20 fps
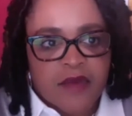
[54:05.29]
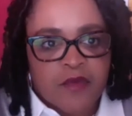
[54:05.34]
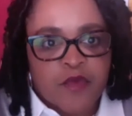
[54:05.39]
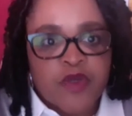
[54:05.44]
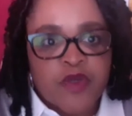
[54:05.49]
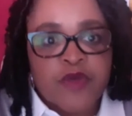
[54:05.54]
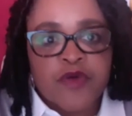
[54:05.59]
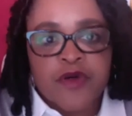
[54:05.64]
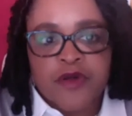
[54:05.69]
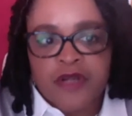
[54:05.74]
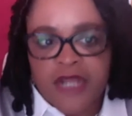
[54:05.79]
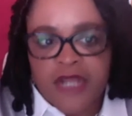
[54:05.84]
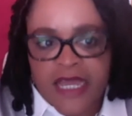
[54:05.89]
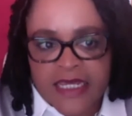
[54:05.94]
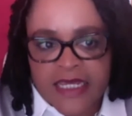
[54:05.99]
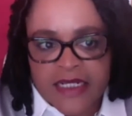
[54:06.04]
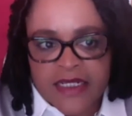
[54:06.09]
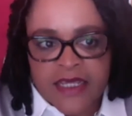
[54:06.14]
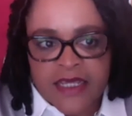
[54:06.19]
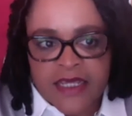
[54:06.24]
We will
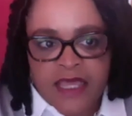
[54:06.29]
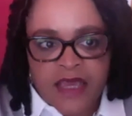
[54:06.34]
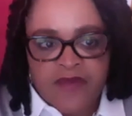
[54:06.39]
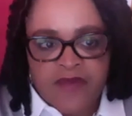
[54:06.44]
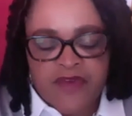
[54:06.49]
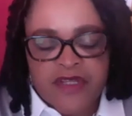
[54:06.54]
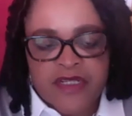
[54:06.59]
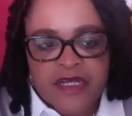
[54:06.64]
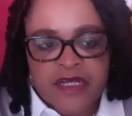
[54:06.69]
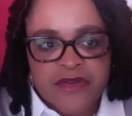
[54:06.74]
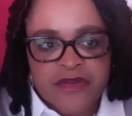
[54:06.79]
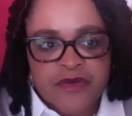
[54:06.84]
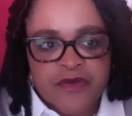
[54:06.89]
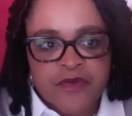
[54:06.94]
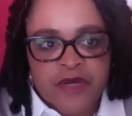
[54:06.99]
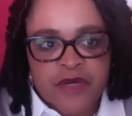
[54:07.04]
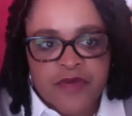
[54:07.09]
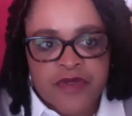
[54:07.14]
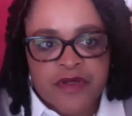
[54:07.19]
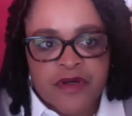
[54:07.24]
likely have another
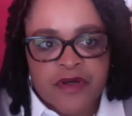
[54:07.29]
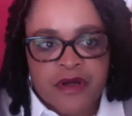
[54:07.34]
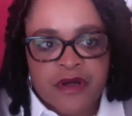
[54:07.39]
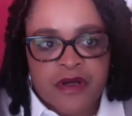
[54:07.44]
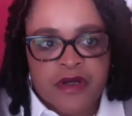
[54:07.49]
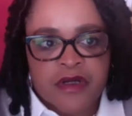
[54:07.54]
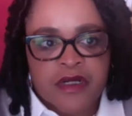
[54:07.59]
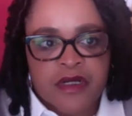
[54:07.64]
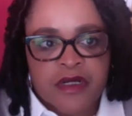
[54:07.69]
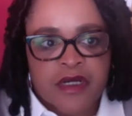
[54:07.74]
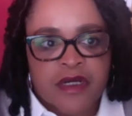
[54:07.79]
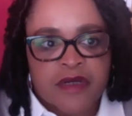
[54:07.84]
webinar